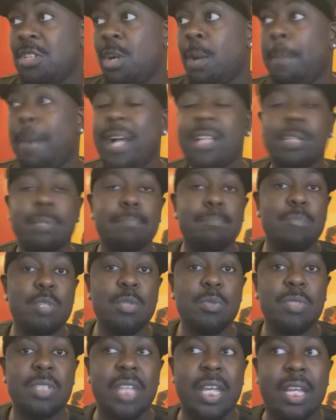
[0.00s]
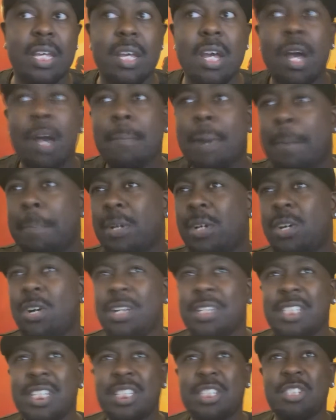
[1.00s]
tell by the music. But
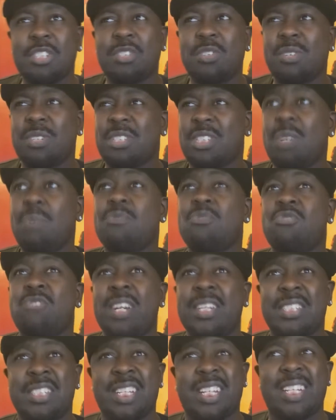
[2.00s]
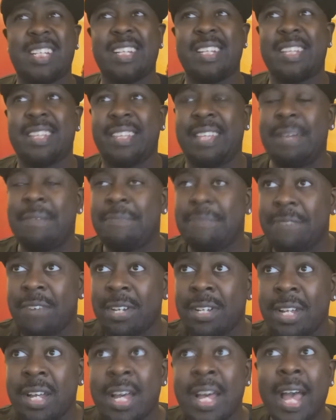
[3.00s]
because it just looked so drastically
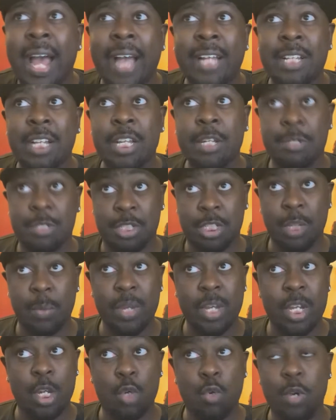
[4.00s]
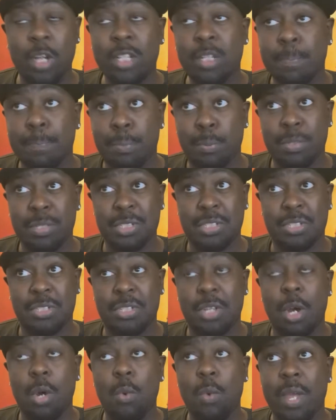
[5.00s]
different, and it was so incredible and
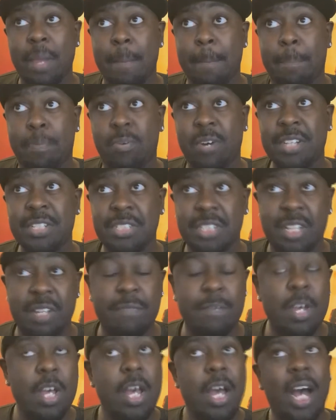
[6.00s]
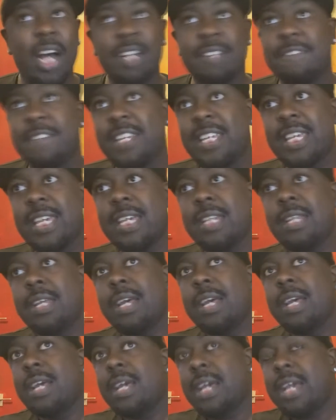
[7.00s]
so impressive, I was thinking,
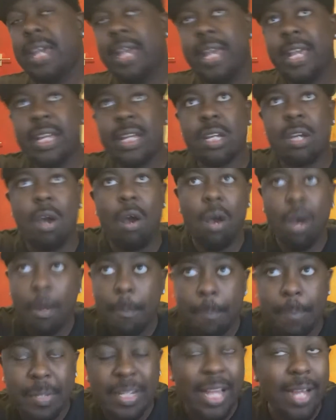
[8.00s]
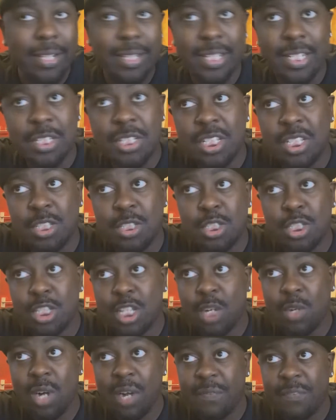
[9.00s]
it can't be that. This is,
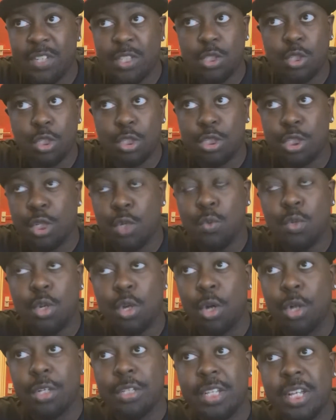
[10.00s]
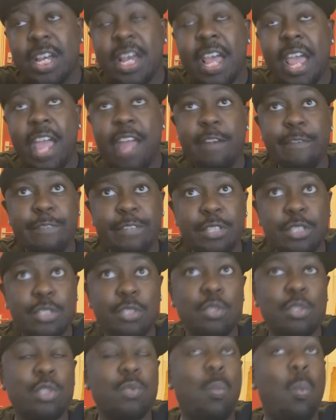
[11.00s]
the graphics look too good. Everything
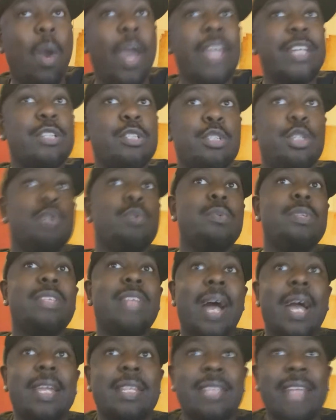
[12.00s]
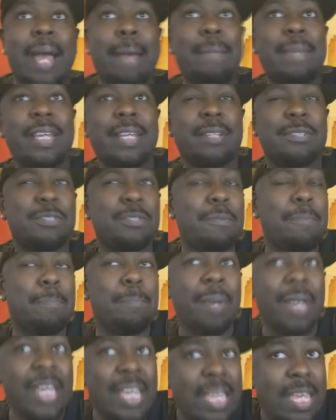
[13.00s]
just looks way too dynamic to
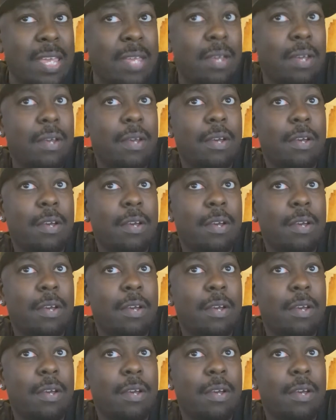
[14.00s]
be